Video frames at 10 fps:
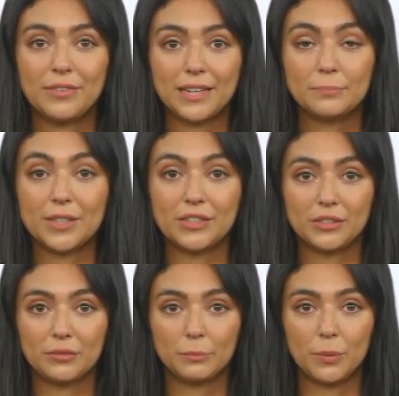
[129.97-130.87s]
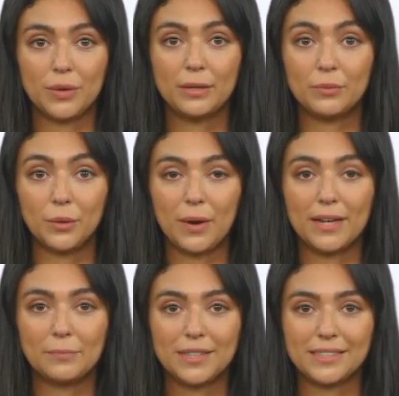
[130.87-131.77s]
like emissions reporting
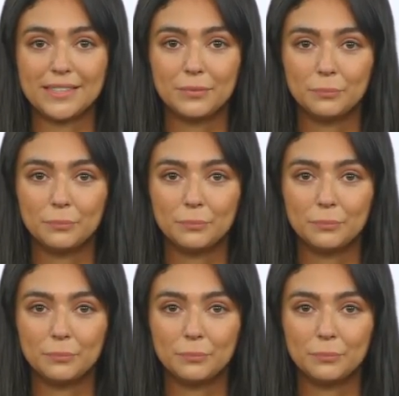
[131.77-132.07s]
requirements,